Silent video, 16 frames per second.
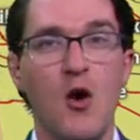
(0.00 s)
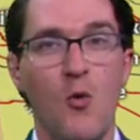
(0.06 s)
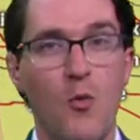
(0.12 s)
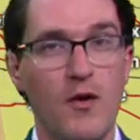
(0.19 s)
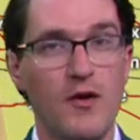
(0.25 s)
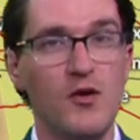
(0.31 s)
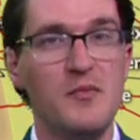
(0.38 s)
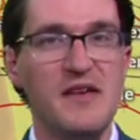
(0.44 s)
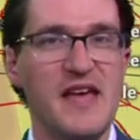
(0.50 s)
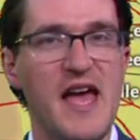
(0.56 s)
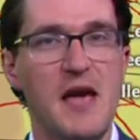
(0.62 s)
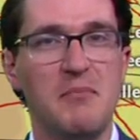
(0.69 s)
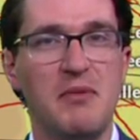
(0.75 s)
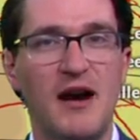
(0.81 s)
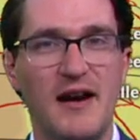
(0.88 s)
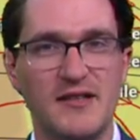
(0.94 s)
will be a
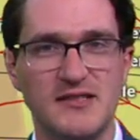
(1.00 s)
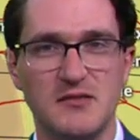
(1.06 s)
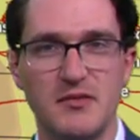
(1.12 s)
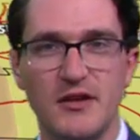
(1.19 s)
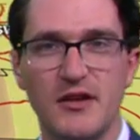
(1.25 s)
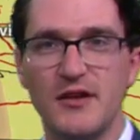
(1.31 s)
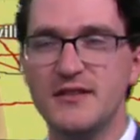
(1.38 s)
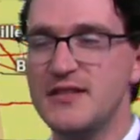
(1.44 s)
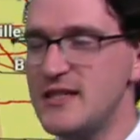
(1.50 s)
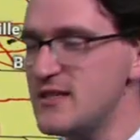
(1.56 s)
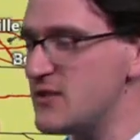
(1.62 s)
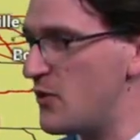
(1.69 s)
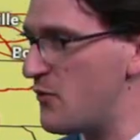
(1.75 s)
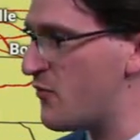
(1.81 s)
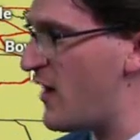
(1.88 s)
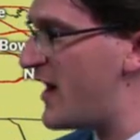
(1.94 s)
possibility.
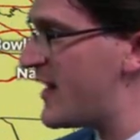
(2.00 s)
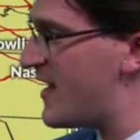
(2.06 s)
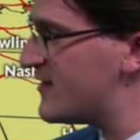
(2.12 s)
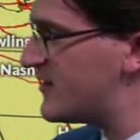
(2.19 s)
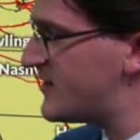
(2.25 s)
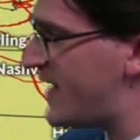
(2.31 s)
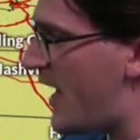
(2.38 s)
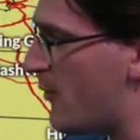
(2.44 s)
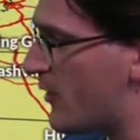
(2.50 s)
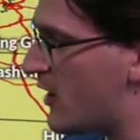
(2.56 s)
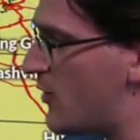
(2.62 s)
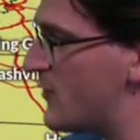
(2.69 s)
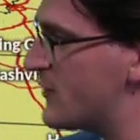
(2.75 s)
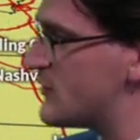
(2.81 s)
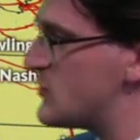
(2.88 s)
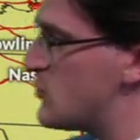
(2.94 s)
So Friday's a day Today we're
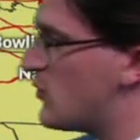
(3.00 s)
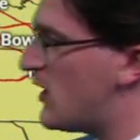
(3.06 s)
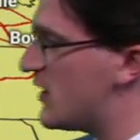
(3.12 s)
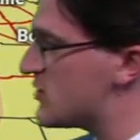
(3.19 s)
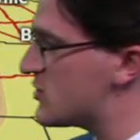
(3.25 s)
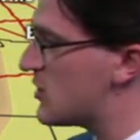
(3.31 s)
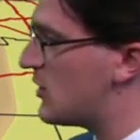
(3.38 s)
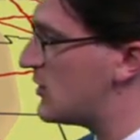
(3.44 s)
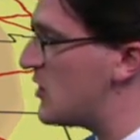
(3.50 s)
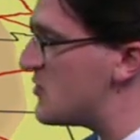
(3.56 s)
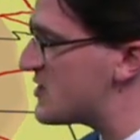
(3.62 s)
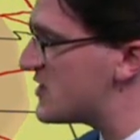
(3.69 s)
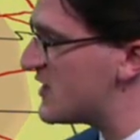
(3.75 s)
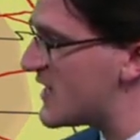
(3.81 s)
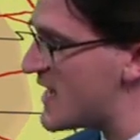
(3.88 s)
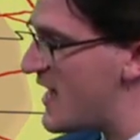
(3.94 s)
going to watch
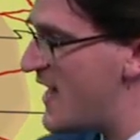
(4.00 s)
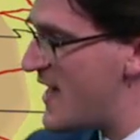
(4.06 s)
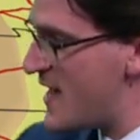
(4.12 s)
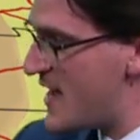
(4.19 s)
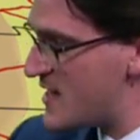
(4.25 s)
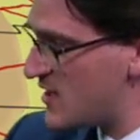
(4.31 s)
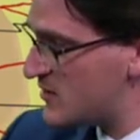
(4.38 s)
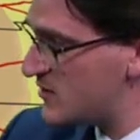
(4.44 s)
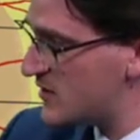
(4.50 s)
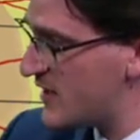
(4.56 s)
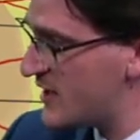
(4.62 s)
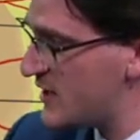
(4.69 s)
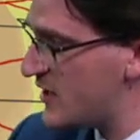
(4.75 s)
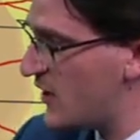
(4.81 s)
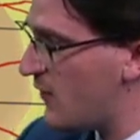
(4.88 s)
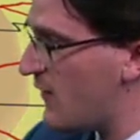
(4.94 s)
closely. It does look like
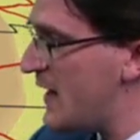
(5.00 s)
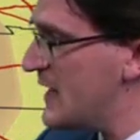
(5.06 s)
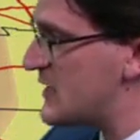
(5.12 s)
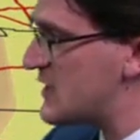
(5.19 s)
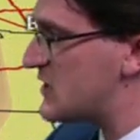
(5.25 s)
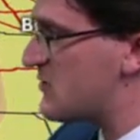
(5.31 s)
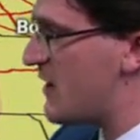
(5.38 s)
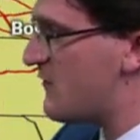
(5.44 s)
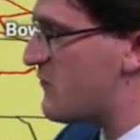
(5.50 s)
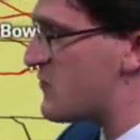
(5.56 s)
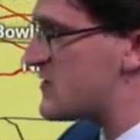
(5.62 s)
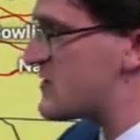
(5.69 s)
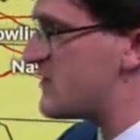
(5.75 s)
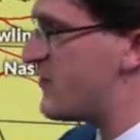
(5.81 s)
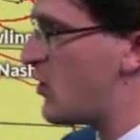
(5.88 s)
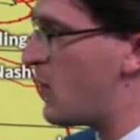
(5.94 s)
the greatest threat for
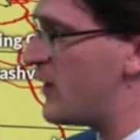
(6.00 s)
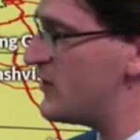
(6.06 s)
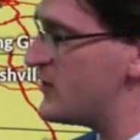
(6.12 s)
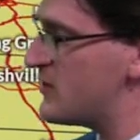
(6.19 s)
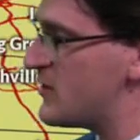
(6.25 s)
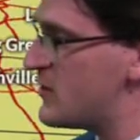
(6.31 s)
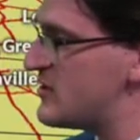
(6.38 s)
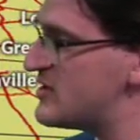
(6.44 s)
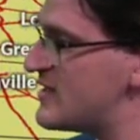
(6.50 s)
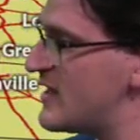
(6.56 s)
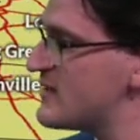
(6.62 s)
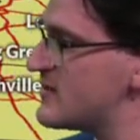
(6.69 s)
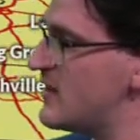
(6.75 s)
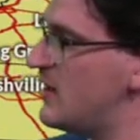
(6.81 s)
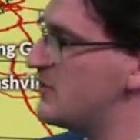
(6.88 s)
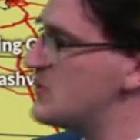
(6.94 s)
severe weather though
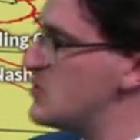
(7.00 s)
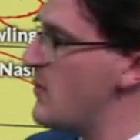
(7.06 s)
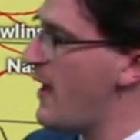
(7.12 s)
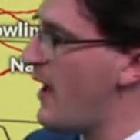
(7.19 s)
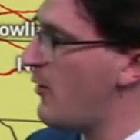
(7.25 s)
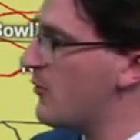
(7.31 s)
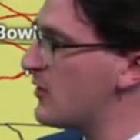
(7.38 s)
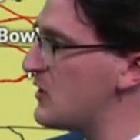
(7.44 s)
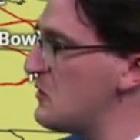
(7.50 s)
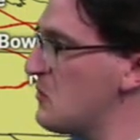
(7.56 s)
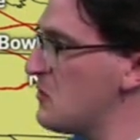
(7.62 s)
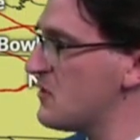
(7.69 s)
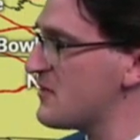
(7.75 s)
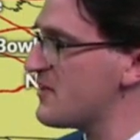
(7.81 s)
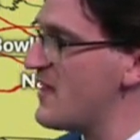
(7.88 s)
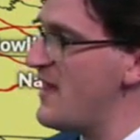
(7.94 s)
stays off to our
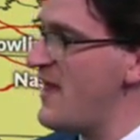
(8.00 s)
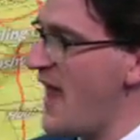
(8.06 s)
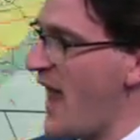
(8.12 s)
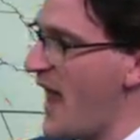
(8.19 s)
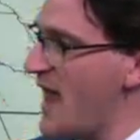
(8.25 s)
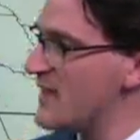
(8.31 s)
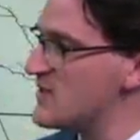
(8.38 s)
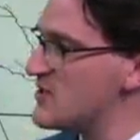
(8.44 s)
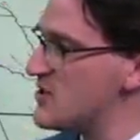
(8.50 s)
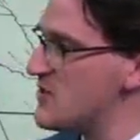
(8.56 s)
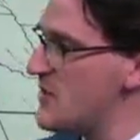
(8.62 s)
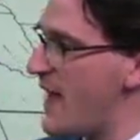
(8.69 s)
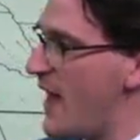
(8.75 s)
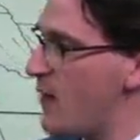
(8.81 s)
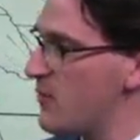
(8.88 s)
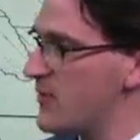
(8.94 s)
north and to
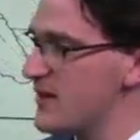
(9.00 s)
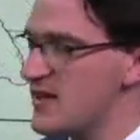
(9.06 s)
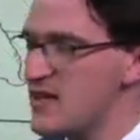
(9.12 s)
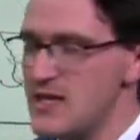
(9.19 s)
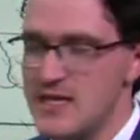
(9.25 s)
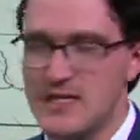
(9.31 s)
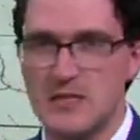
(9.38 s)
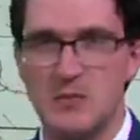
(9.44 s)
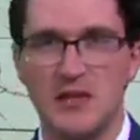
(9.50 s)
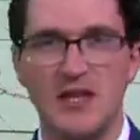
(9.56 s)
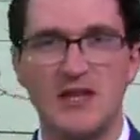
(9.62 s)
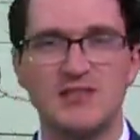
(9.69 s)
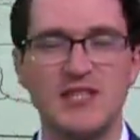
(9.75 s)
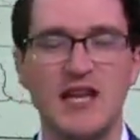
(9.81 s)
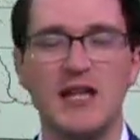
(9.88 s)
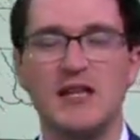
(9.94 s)
our east. But
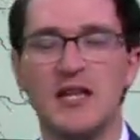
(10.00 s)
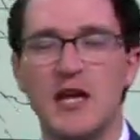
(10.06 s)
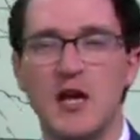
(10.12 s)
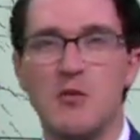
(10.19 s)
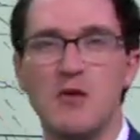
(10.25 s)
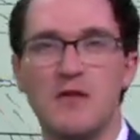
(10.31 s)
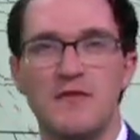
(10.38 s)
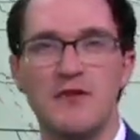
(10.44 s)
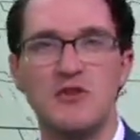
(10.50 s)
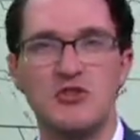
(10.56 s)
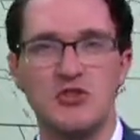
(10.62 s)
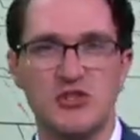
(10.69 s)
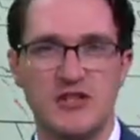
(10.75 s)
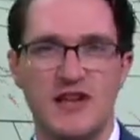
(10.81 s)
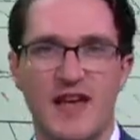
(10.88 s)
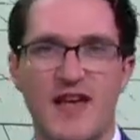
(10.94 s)
let's take a look at what
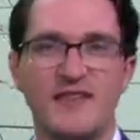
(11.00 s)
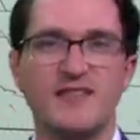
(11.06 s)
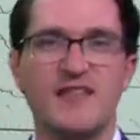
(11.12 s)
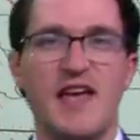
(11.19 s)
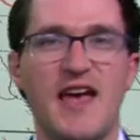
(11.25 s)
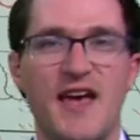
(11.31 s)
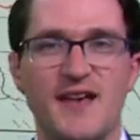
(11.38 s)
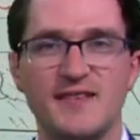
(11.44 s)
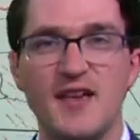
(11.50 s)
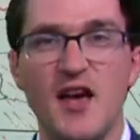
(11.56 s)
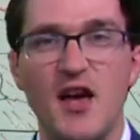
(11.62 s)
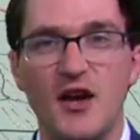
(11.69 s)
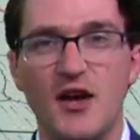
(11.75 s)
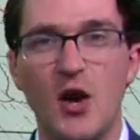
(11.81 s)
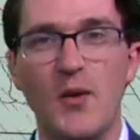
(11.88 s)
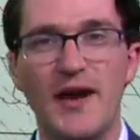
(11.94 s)
Futurecast has
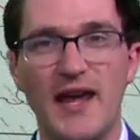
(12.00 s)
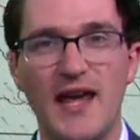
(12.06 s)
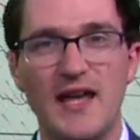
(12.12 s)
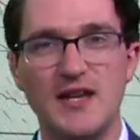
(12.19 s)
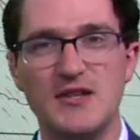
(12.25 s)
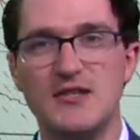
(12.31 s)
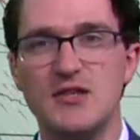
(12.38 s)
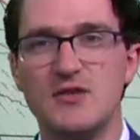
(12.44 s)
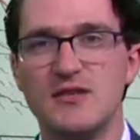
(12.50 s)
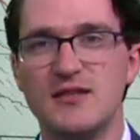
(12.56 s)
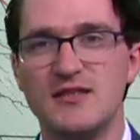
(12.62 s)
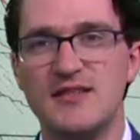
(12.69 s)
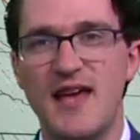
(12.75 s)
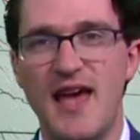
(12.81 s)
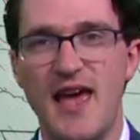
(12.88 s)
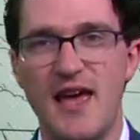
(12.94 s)
going into the
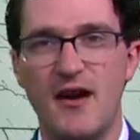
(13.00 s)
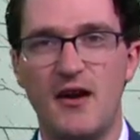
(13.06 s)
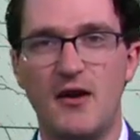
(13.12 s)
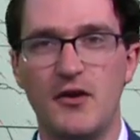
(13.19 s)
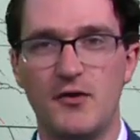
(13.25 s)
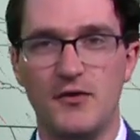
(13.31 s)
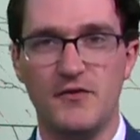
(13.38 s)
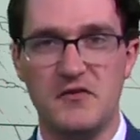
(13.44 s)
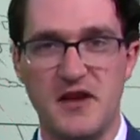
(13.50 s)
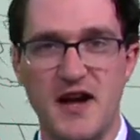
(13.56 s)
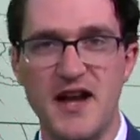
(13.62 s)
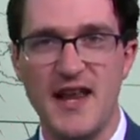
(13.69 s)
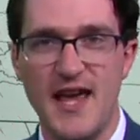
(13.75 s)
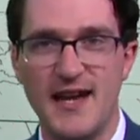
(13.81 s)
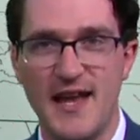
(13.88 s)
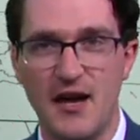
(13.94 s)
day on
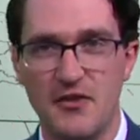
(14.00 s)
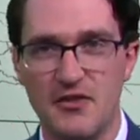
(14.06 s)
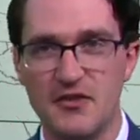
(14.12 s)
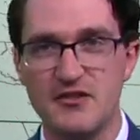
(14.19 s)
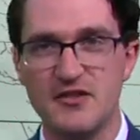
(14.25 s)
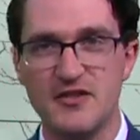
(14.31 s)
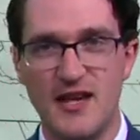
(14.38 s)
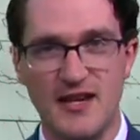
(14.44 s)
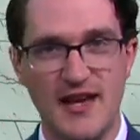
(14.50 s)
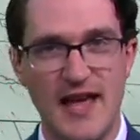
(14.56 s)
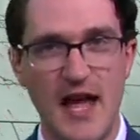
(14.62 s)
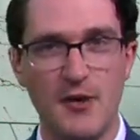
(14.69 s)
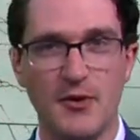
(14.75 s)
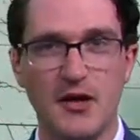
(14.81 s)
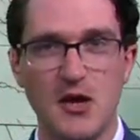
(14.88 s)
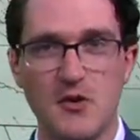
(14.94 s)
Friday. Now Thursday
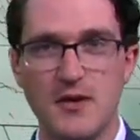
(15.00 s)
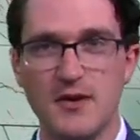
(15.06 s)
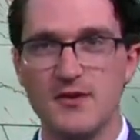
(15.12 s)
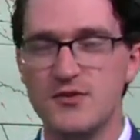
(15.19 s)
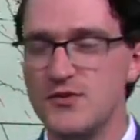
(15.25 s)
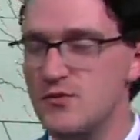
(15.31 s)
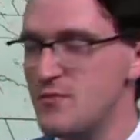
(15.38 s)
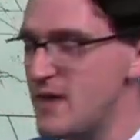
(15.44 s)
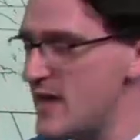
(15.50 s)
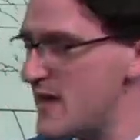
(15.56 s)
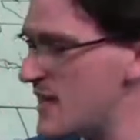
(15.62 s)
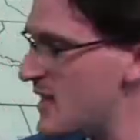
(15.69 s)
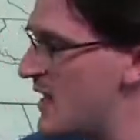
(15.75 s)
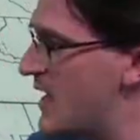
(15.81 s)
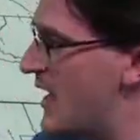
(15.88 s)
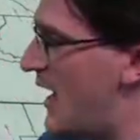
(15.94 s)
night we're going to
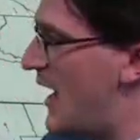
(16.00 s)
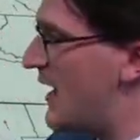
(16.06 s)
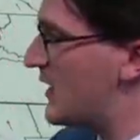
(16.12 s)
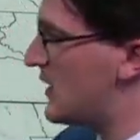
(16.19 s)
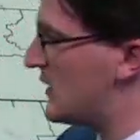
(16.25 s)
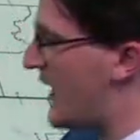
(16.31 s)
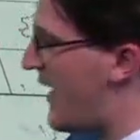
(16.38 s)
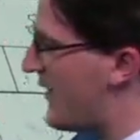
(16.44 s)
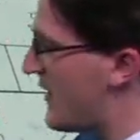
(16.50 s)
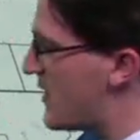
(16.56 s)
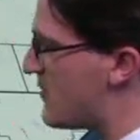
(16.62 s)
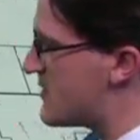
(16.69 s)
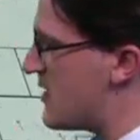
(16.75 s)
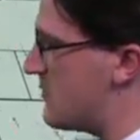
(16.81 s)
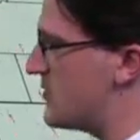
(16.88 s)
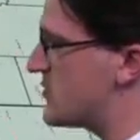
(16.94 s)
be uh, cloudy
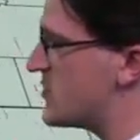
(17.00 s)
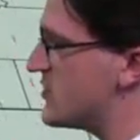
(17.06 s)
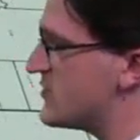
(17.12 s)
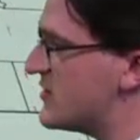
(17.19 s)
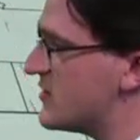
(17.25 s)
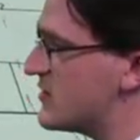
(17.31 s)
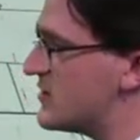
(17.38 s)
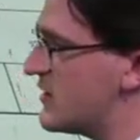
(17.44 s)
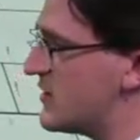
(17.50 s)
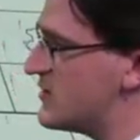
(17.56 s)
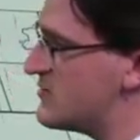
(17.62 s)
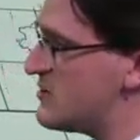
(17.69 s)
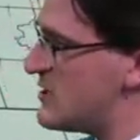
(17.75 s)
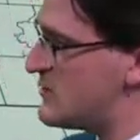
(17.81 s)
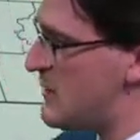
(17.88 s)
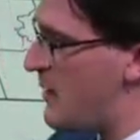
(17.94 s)
with temperatures in the
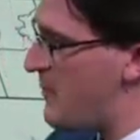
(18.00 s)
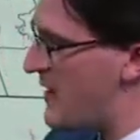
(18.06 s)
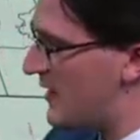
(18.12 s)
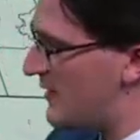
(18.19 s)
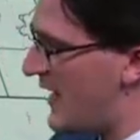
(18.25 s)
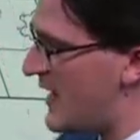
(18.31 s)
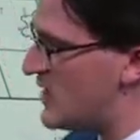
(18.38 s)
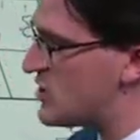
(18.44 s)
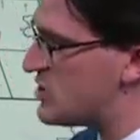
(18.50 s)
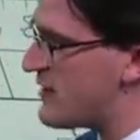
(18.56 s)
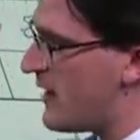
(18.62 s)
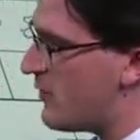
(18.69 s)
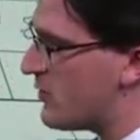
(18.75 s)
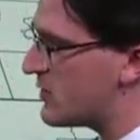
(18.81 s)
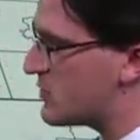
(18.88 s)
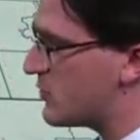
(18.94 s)
60s, maybe a light
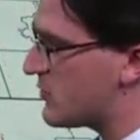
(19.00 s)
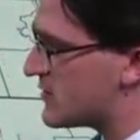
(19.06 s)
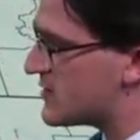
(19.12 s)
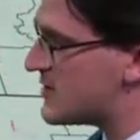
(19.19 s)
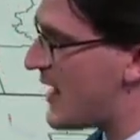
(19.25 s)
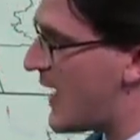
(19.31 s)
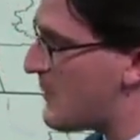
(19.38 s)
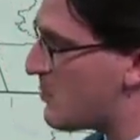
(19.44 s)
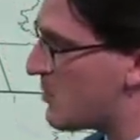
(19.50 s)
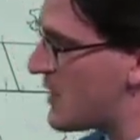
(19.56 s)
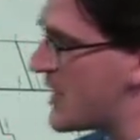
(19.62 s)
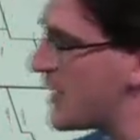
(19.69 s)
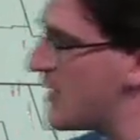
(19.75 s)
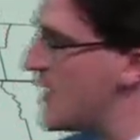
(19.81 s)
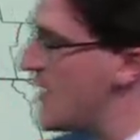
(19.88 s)
shower towards daybreak.